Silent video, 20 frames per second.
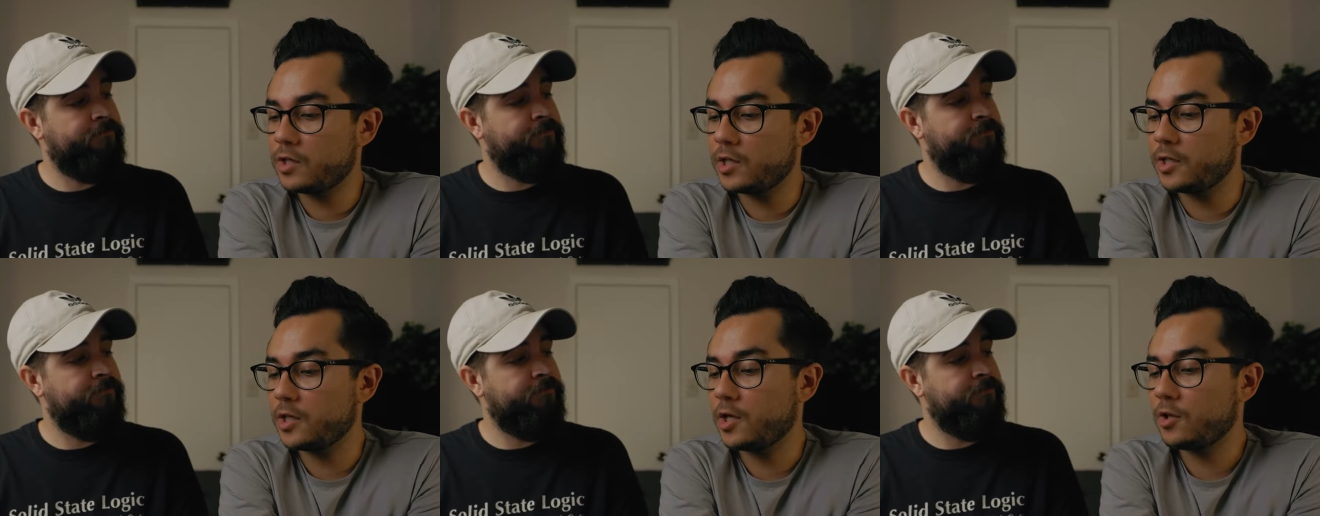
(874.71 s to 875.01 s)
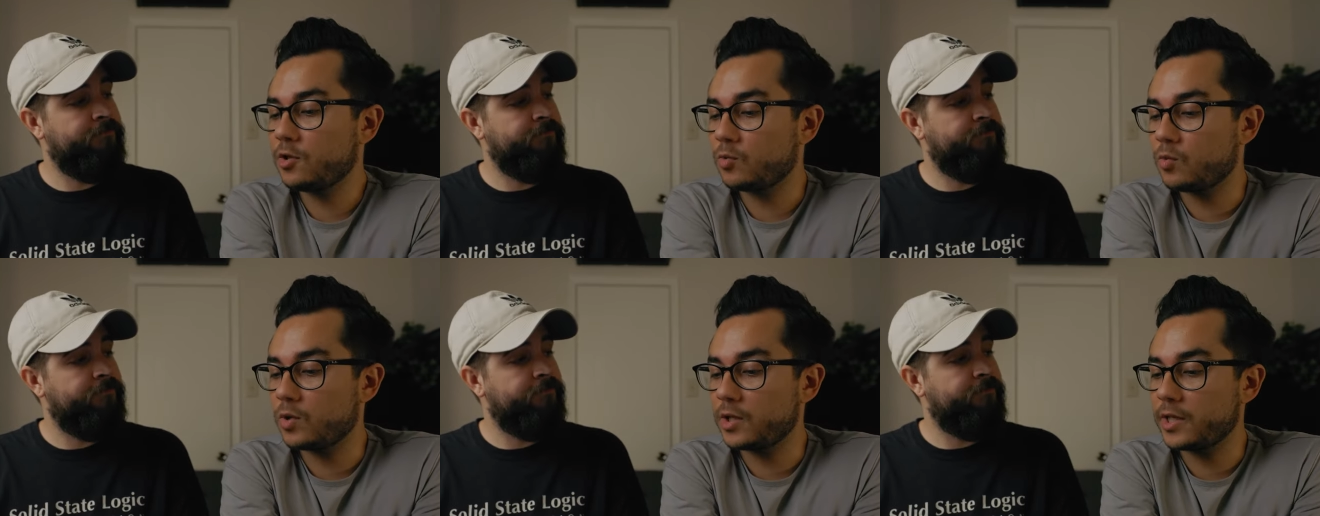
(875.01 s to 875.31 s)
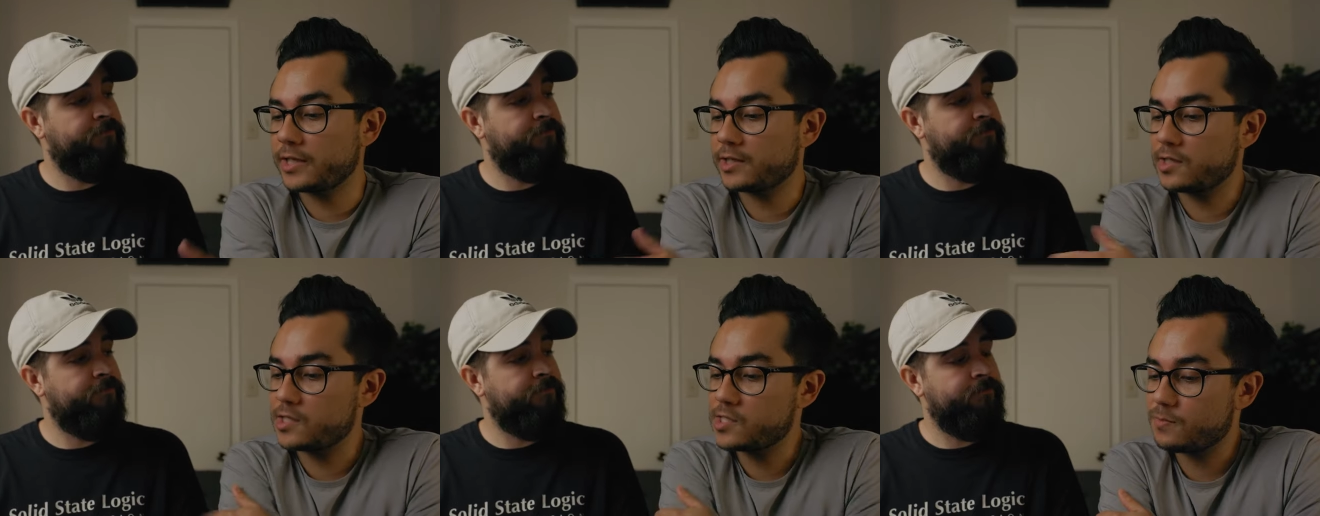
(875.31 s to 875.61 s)
Speaker 1: another
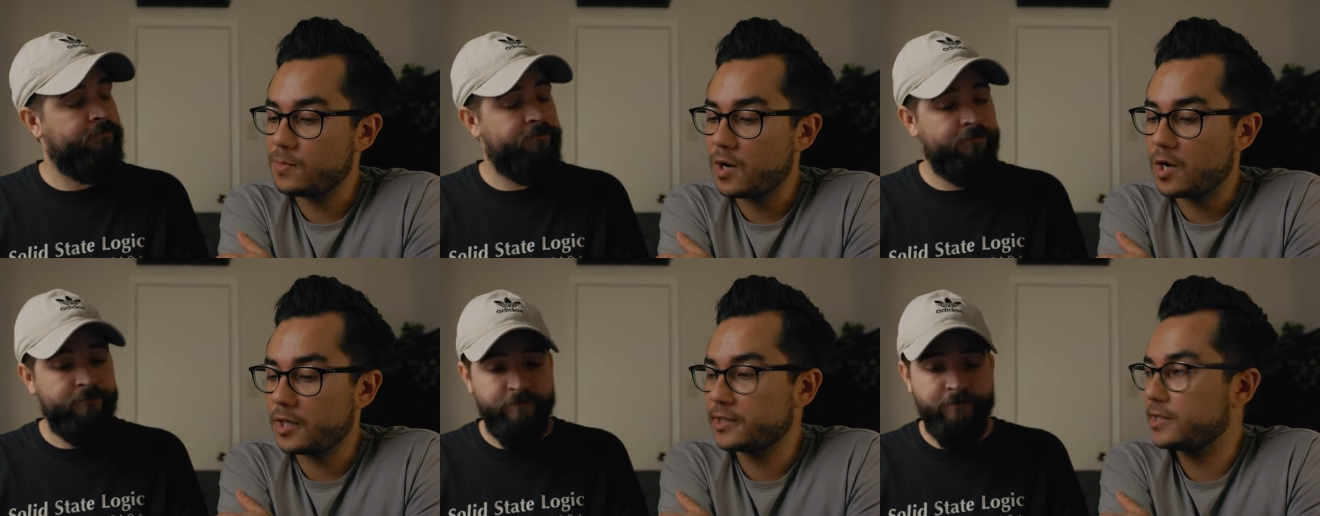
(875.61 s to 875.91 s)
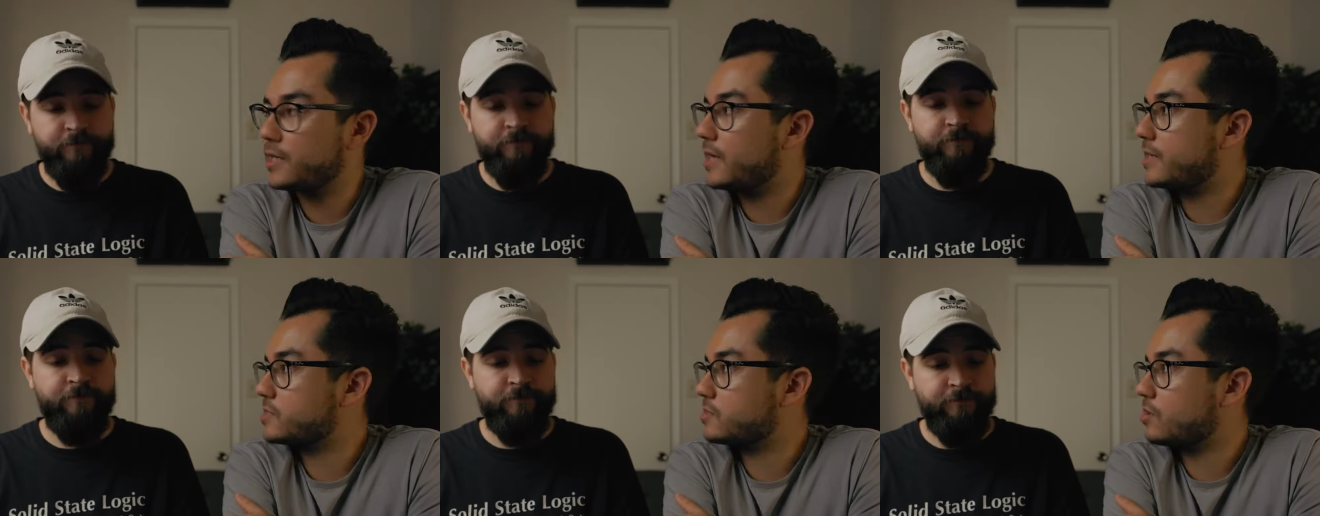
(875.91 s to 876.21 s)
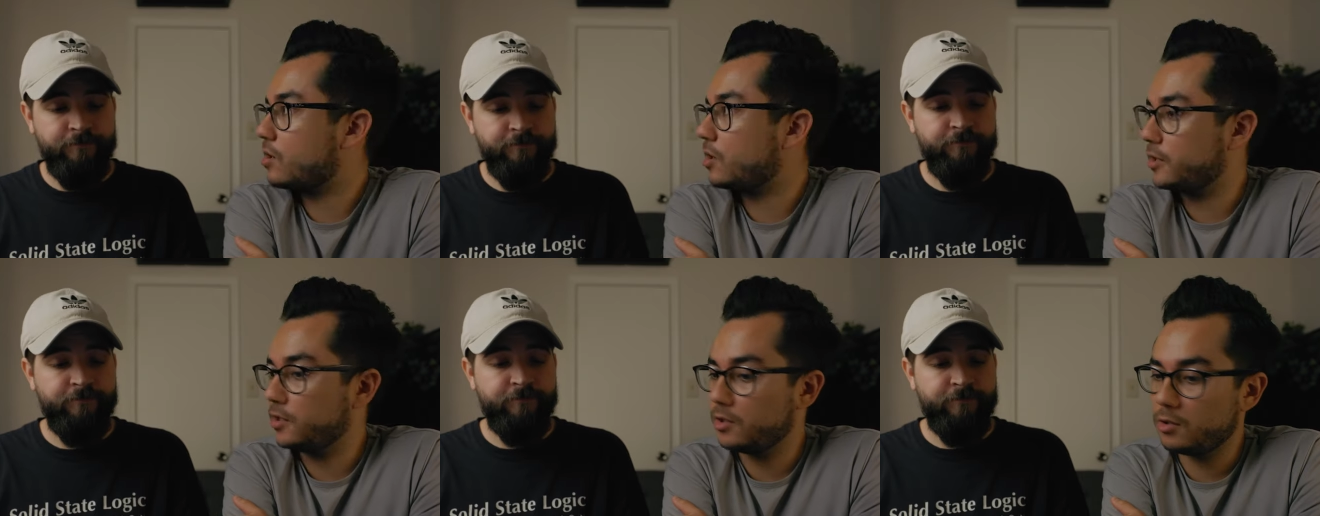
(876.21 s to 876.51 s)
one like this
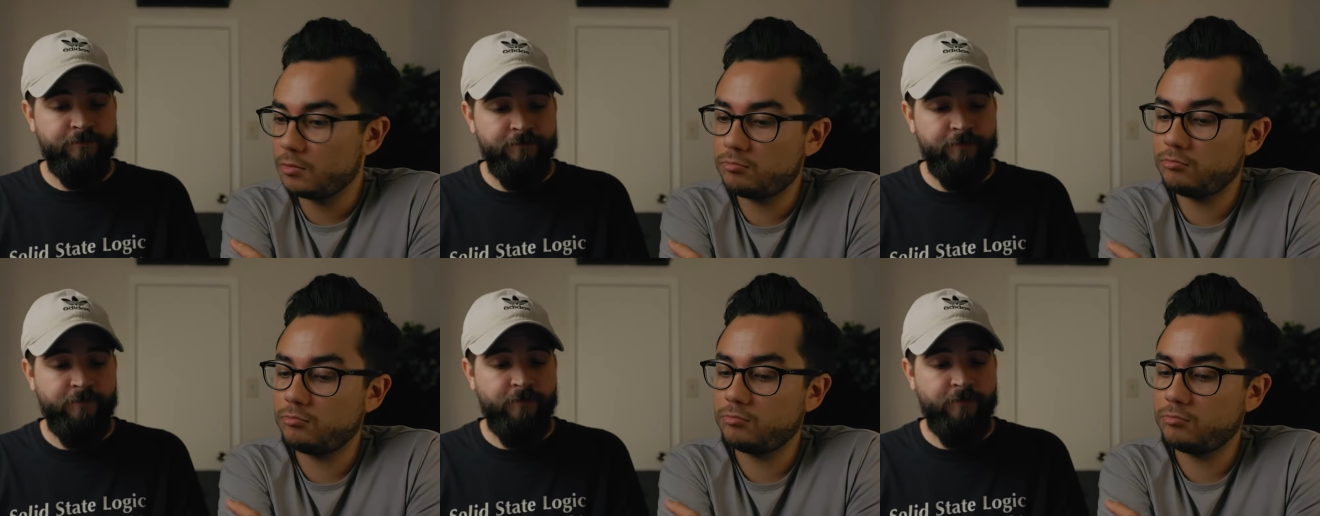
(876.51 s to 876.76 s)
podcast audio?